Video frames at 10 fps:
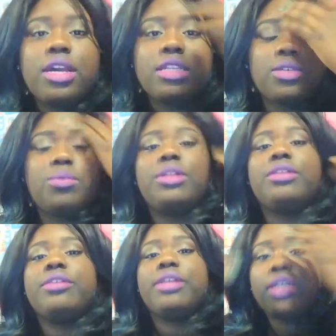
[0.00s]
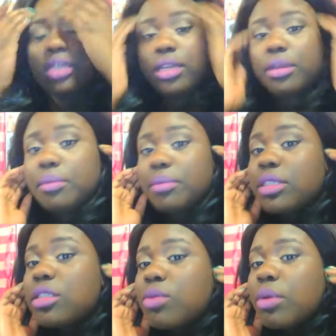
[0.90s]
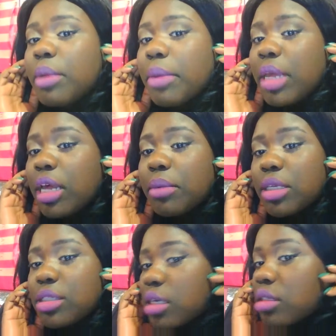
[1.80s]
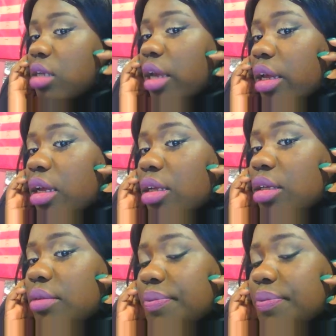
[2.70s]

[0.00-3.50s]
guys are wondering, um, this is what my makeup looks like today.